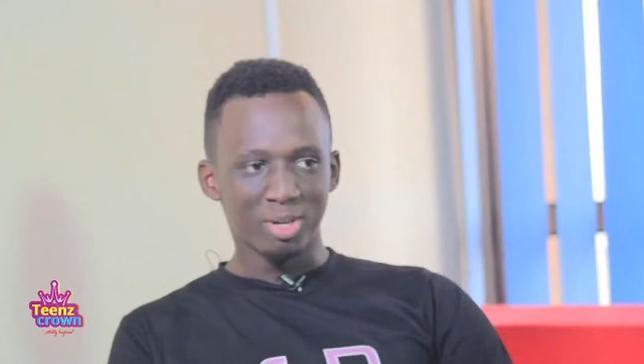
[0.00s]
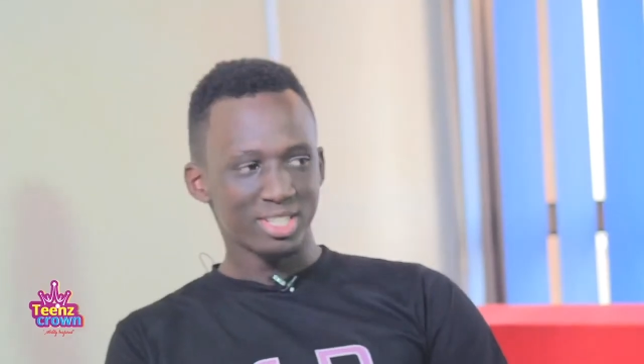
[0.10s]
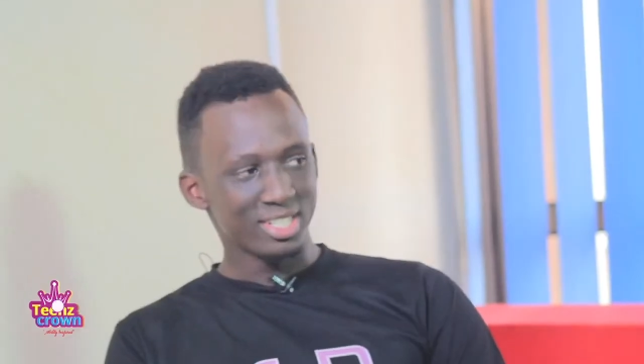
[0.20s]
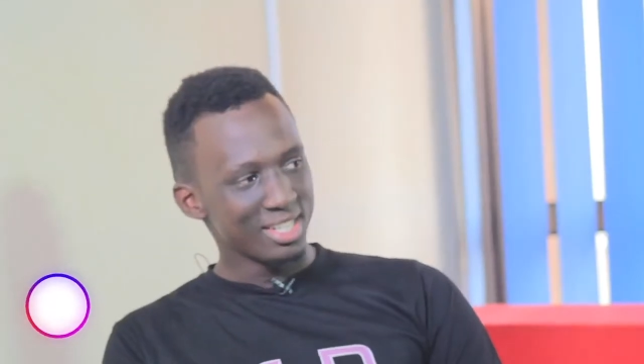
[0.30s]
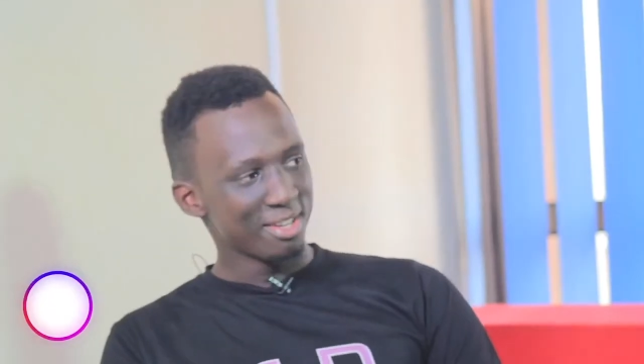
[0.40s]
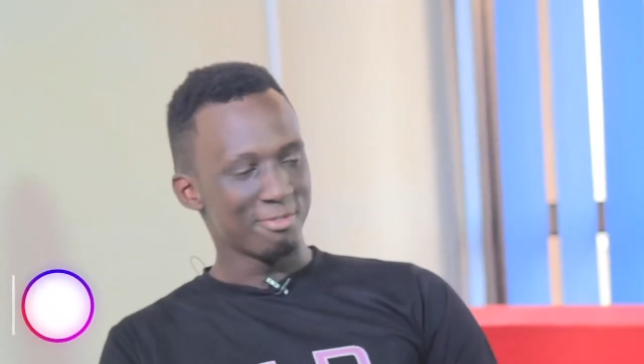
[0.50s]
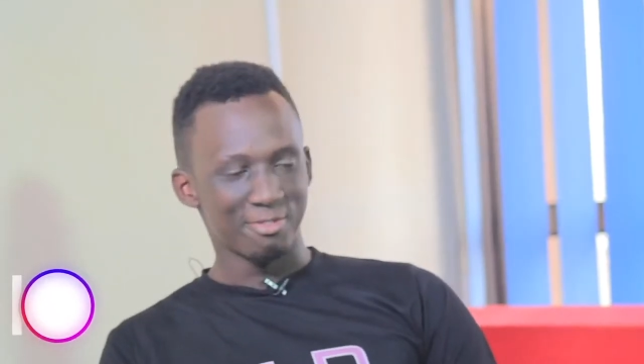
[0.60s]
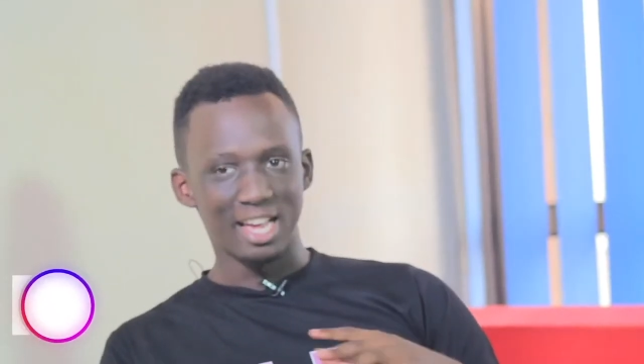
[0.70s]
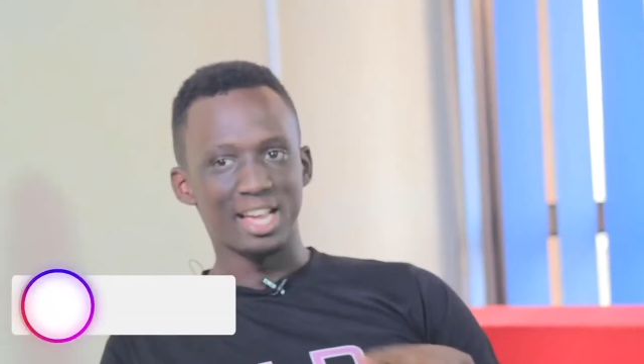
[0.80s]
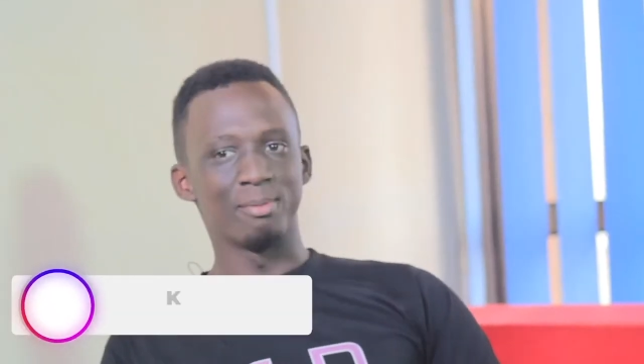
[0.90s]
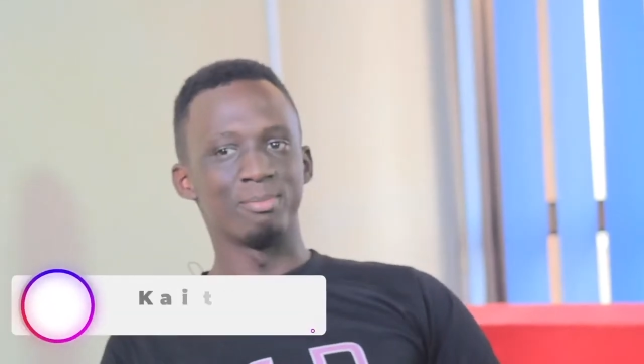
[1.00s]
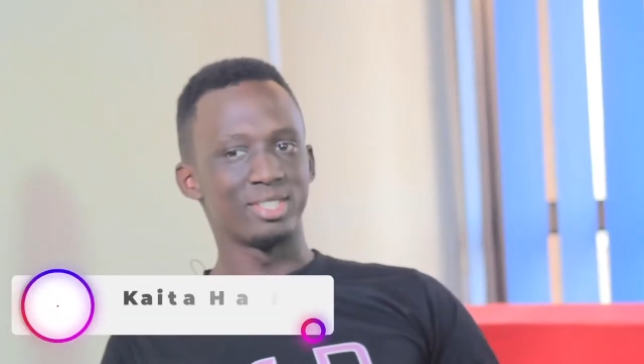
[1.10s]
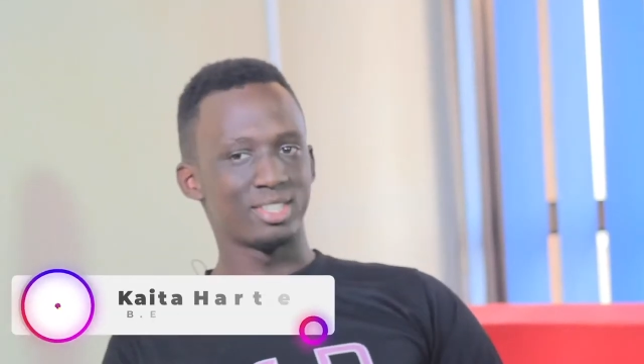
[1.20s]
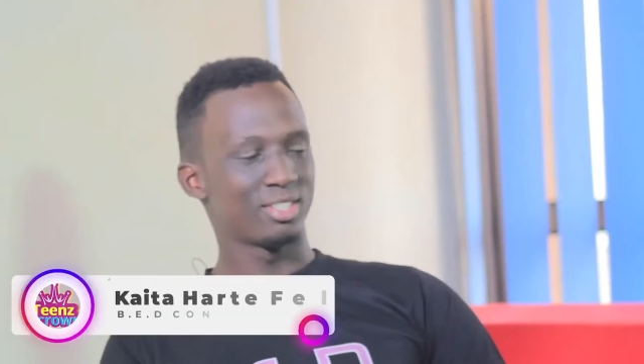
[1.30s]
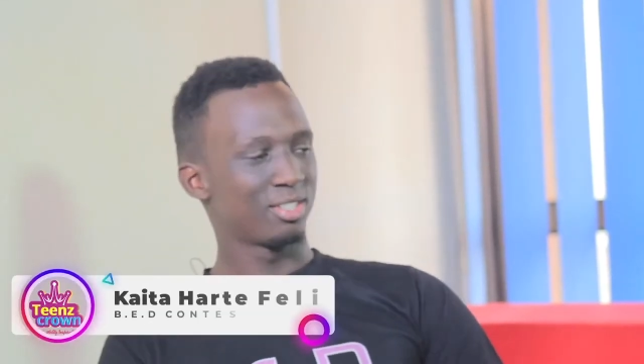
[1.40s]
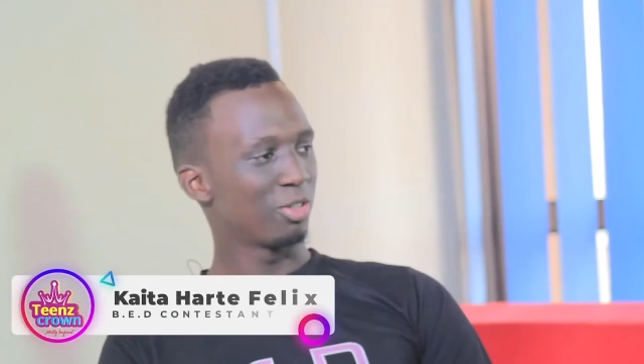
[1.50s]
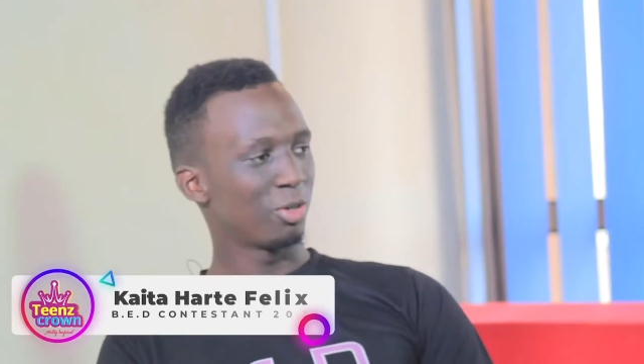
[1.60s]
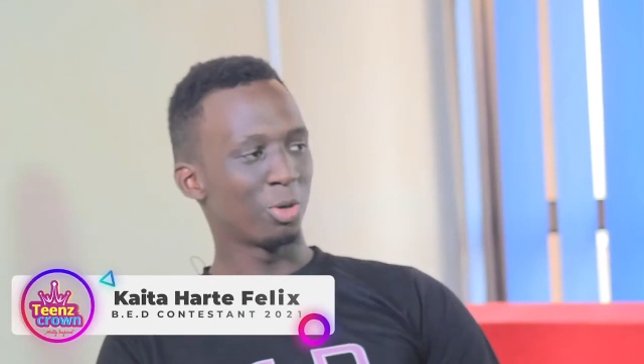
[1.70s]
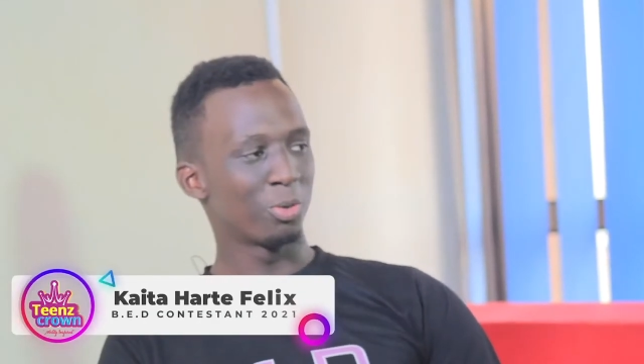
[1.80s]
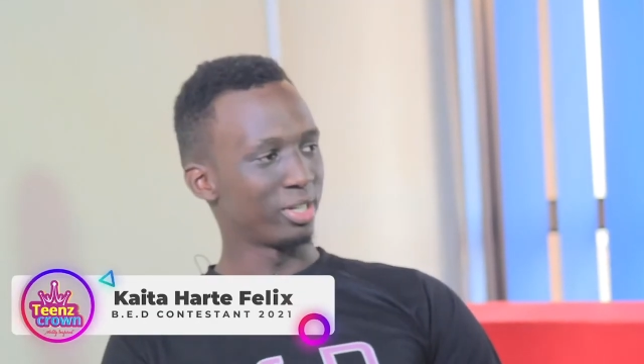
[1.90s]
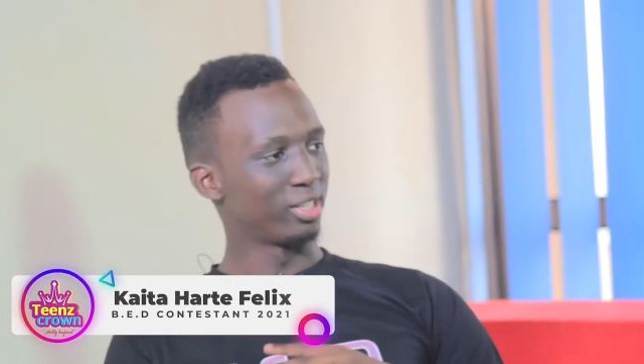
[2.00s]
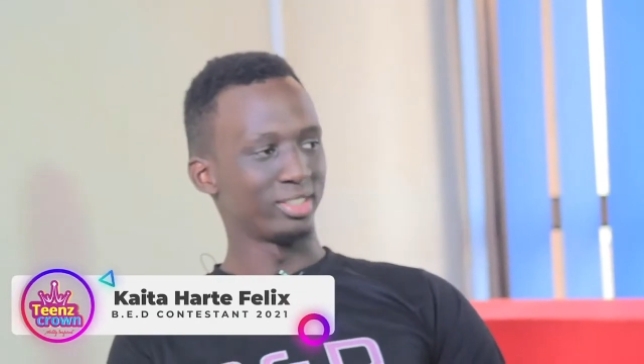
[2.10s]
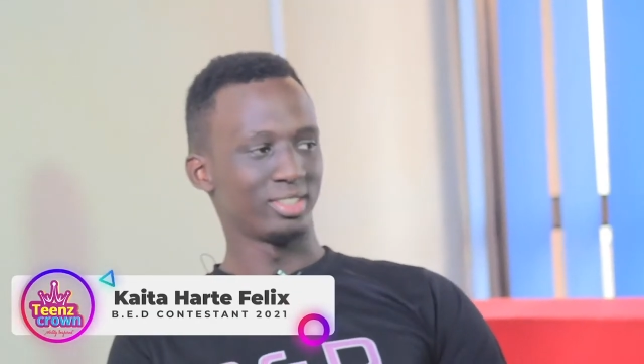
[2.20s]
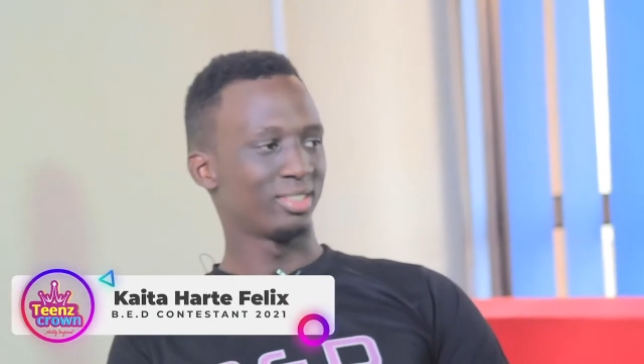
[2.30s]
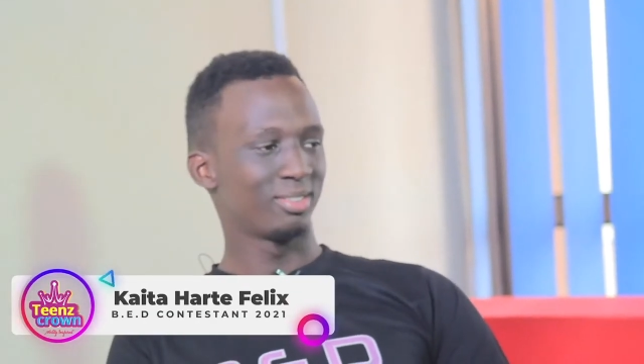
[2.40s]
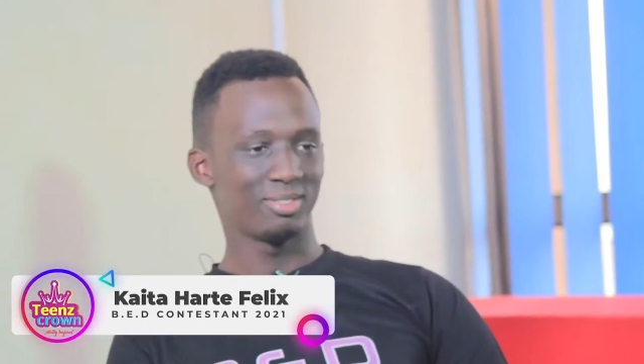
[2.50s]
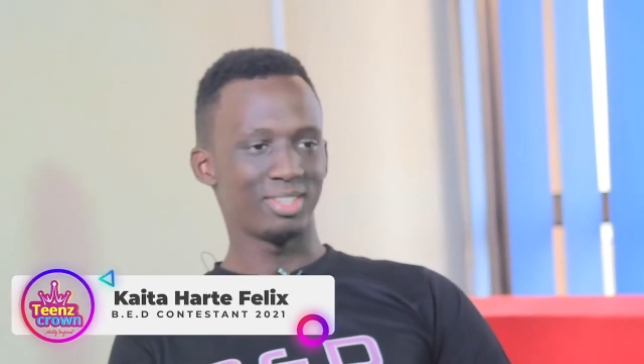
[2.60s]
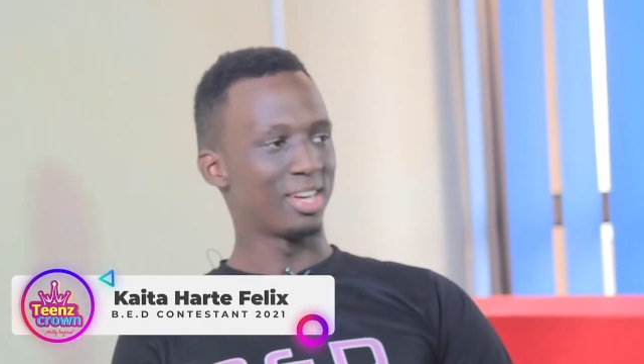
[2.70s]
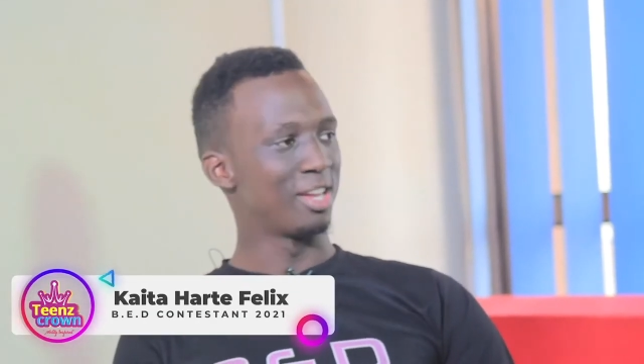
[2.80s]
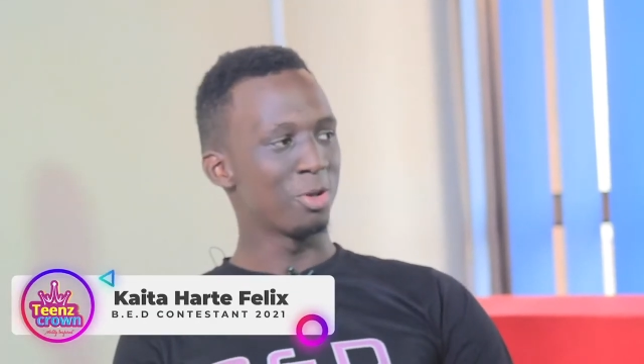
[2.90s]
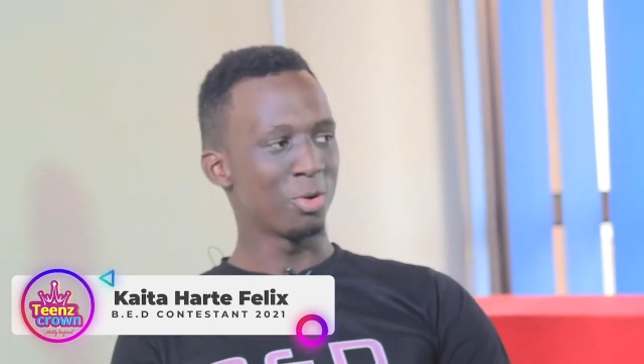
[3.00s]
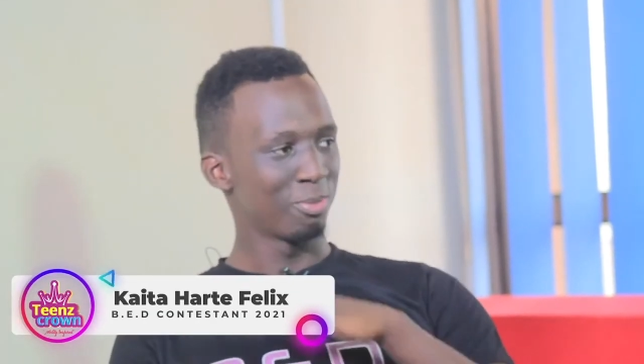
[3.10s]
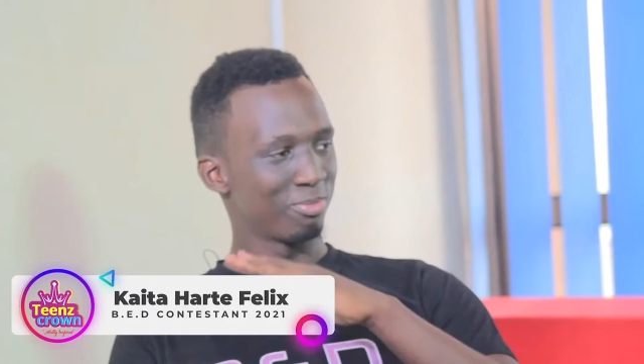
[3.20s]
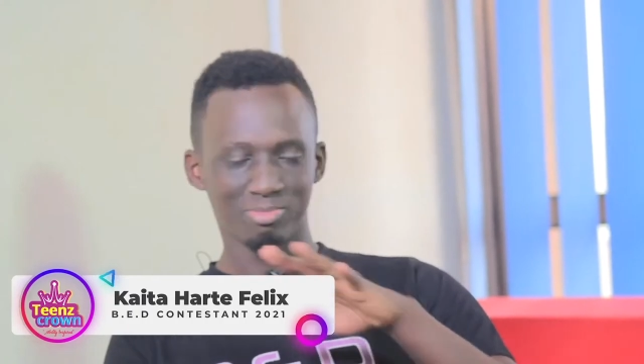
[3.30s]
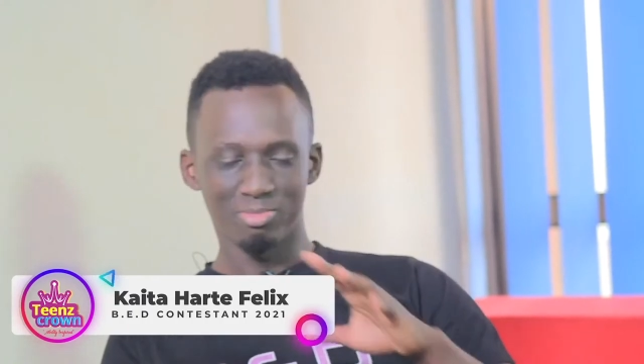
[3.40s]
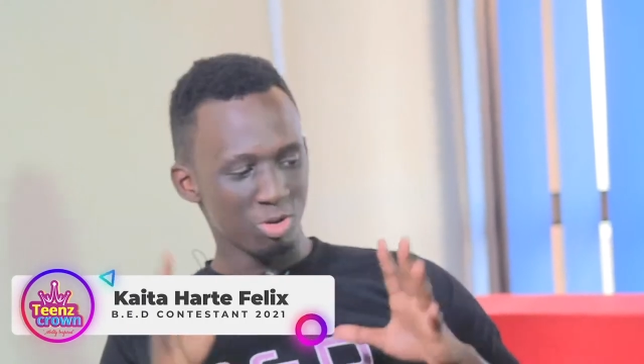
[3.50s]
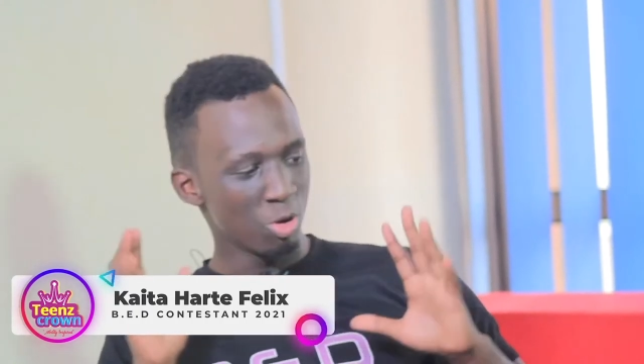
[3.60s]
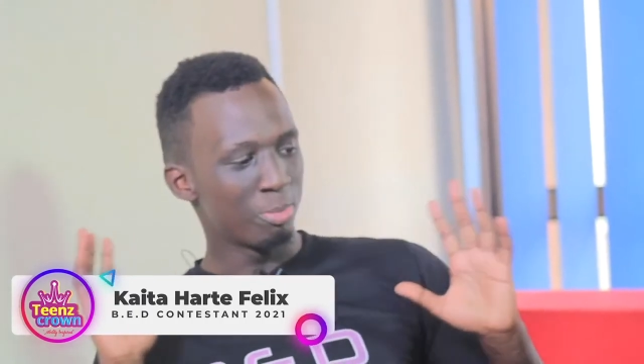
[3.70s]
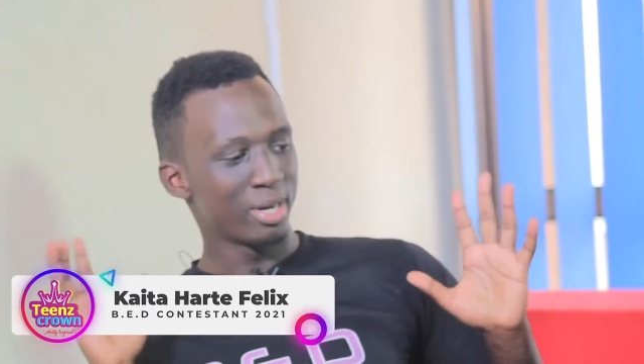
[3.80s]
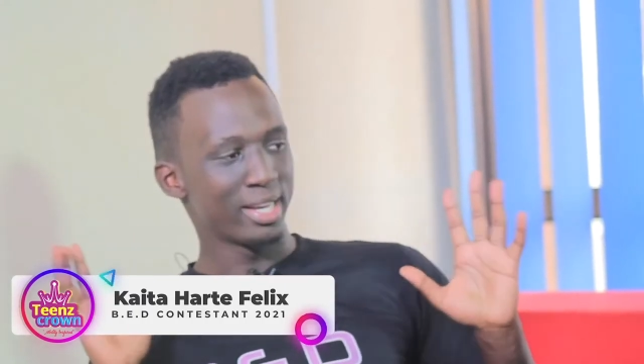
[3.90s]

Positive vibes. COVID, positive Always. vibes yeah, no, no